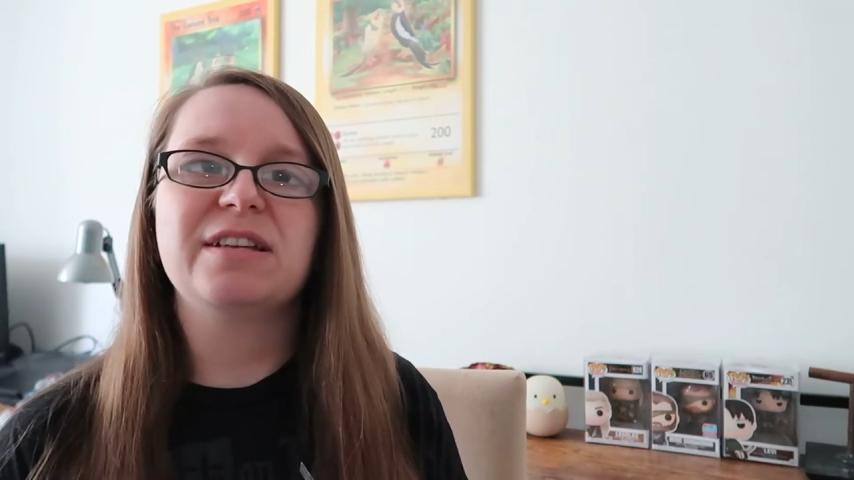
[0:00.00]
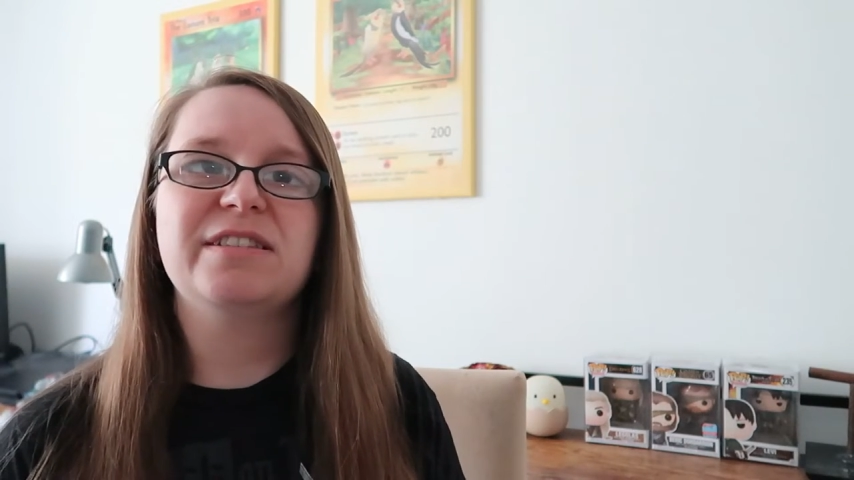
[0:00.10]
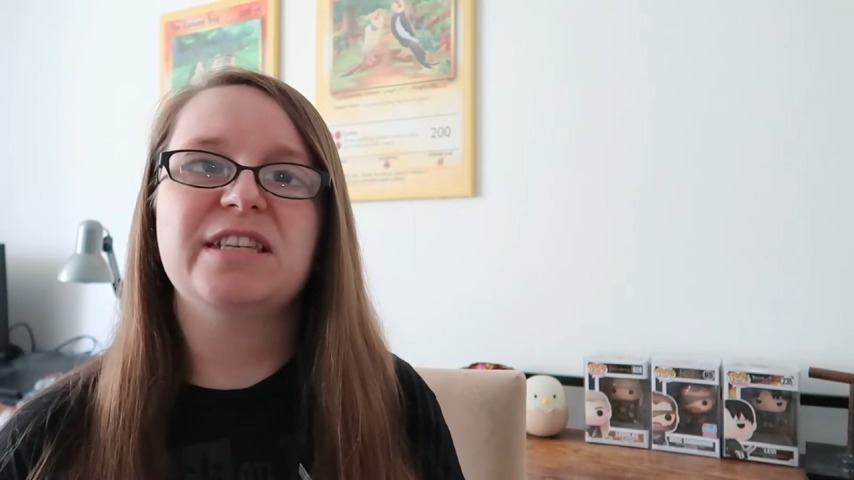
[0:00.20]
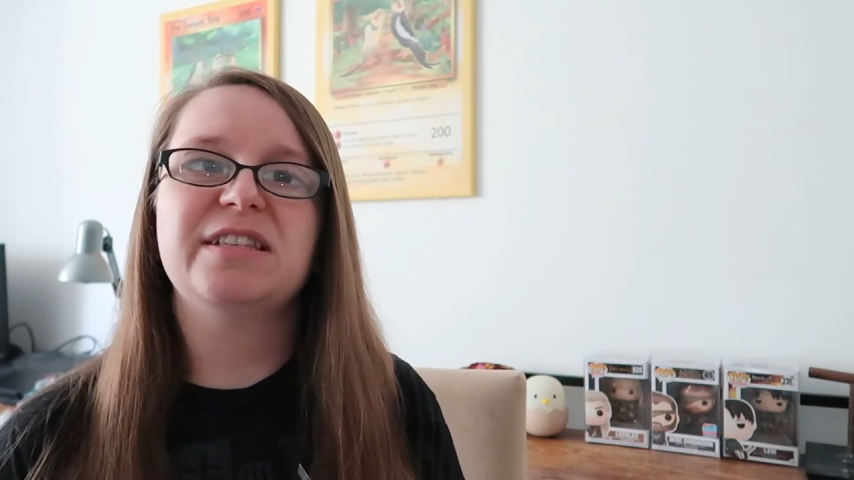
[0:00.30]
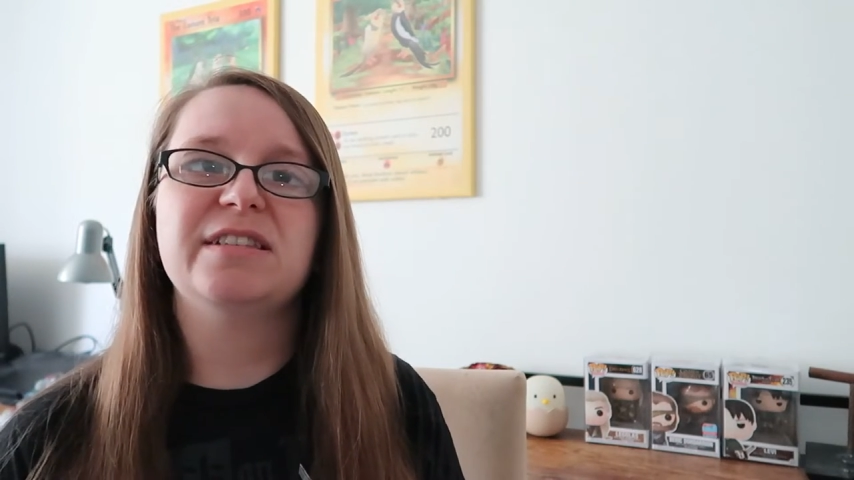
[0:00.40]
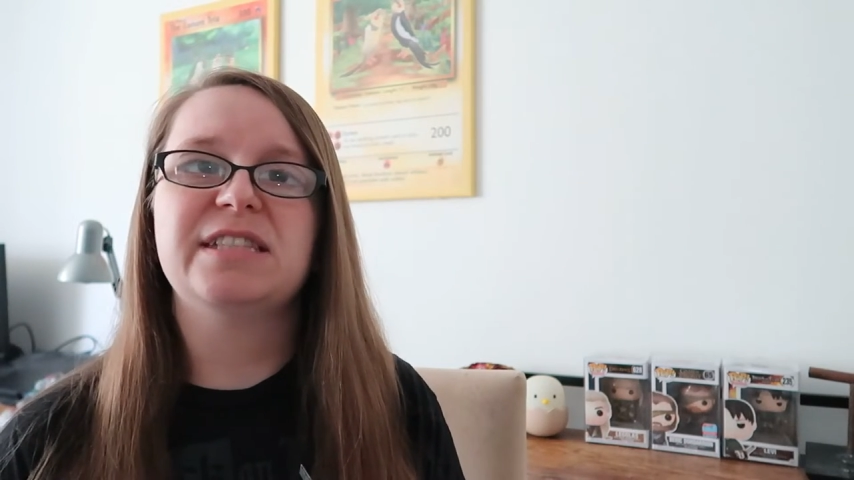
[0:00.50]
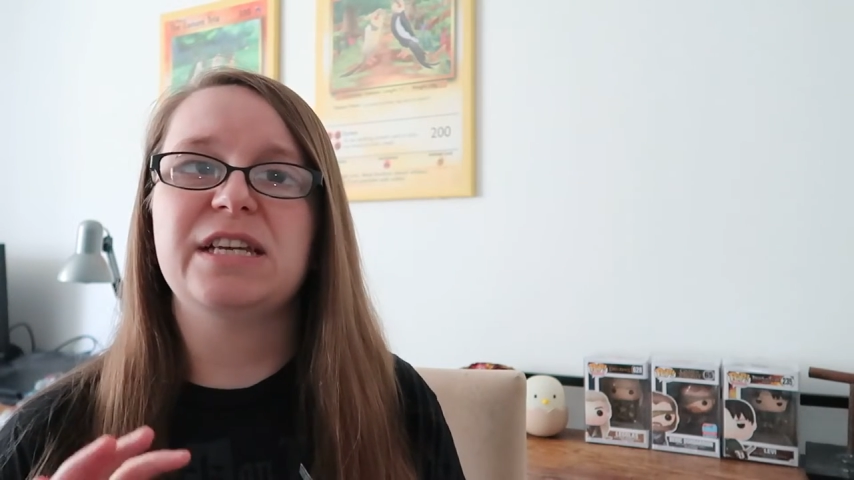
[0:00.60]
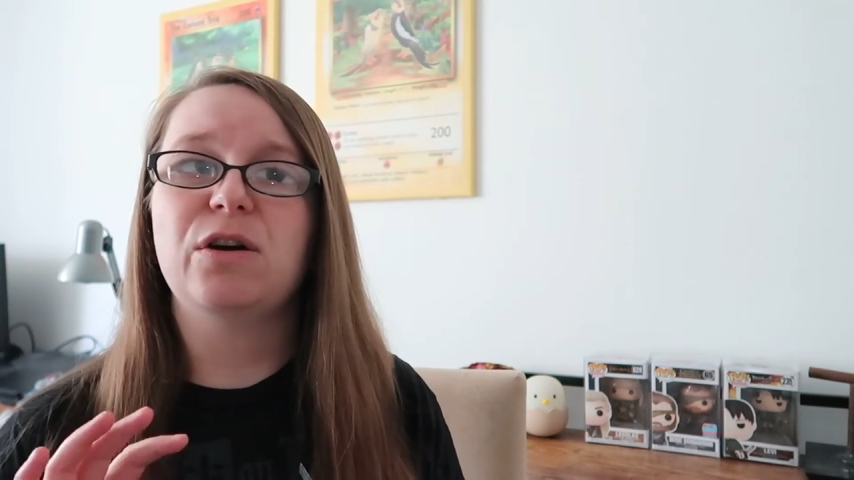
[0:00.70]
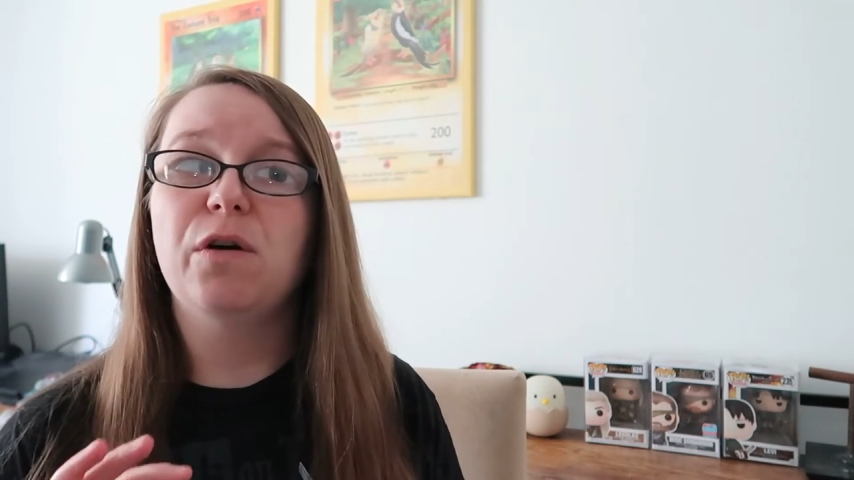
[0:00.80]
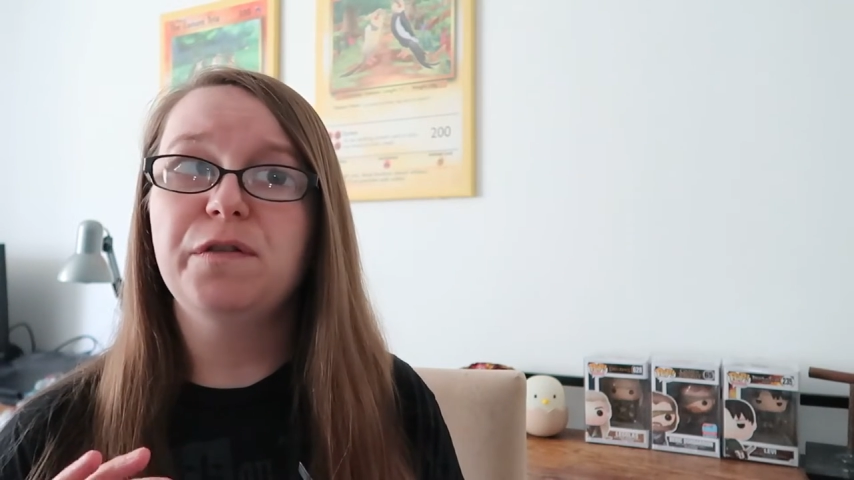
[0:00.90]

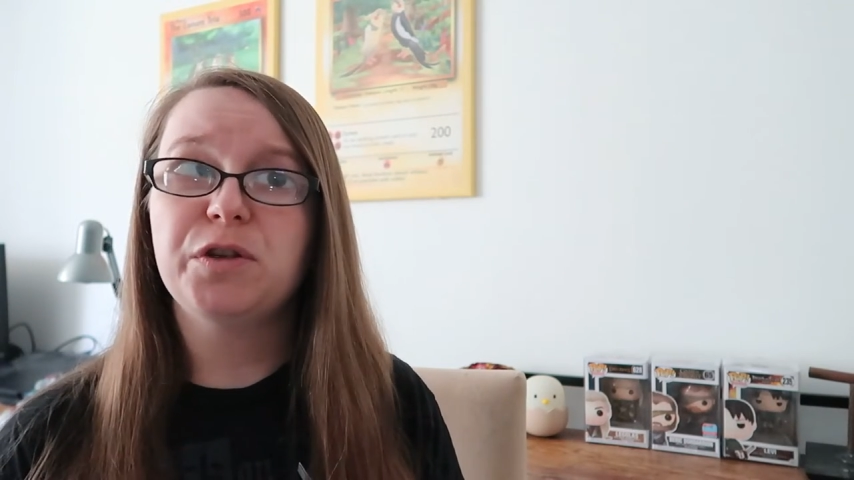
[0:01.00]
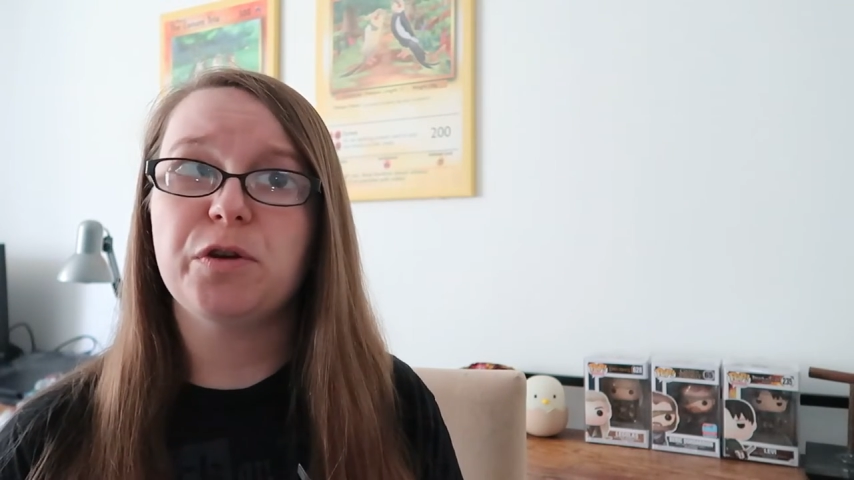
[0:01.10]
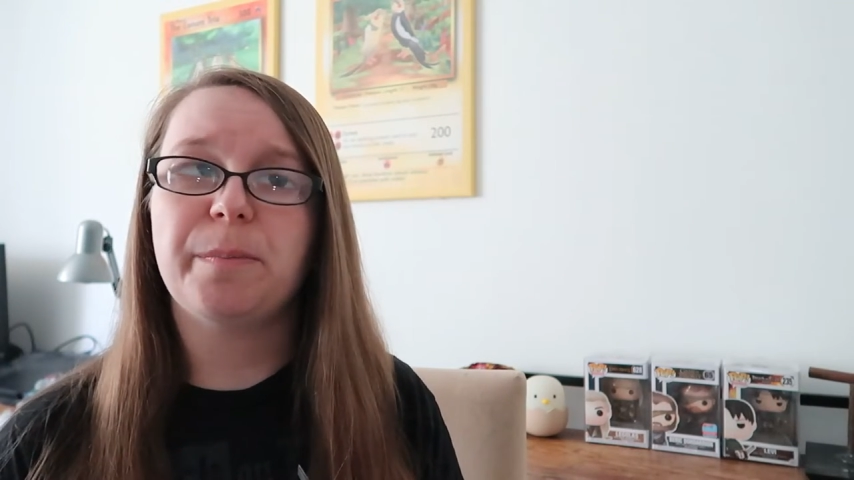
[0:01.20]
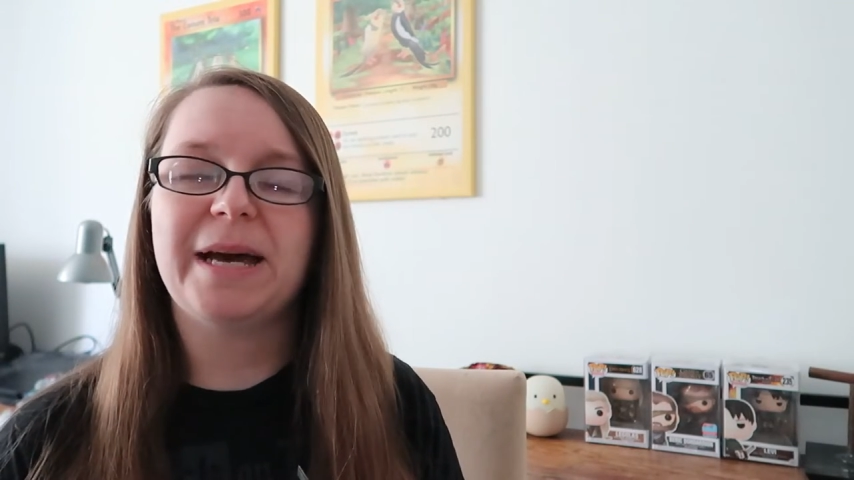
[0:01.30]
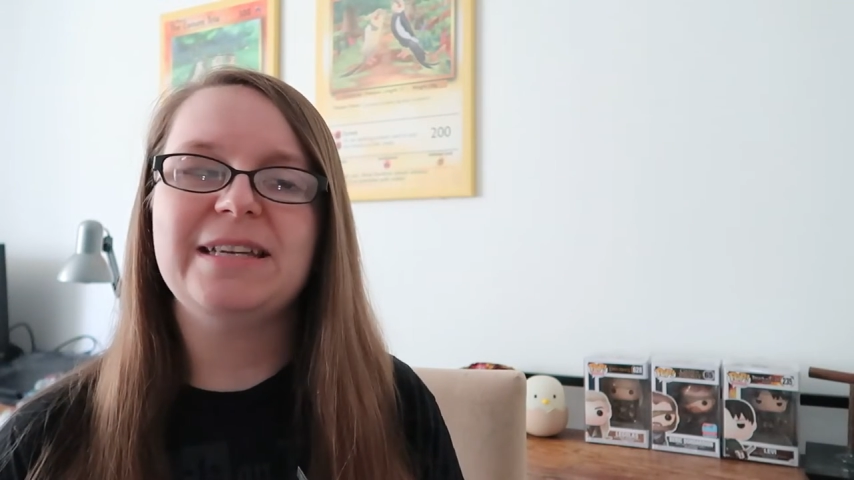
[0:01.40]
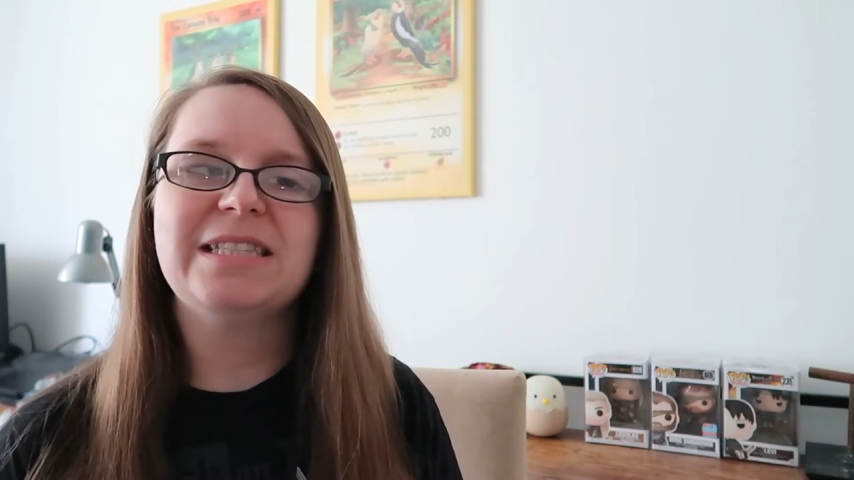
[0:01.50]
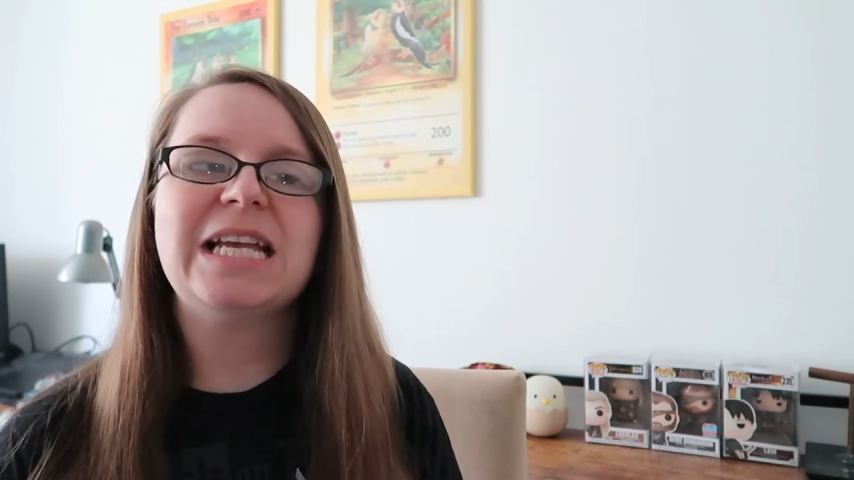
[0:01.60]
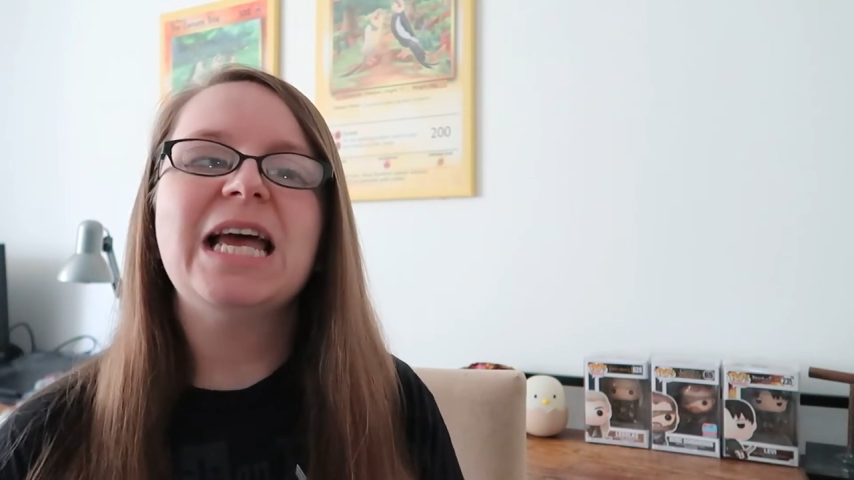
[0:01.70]
consistency of toothpaste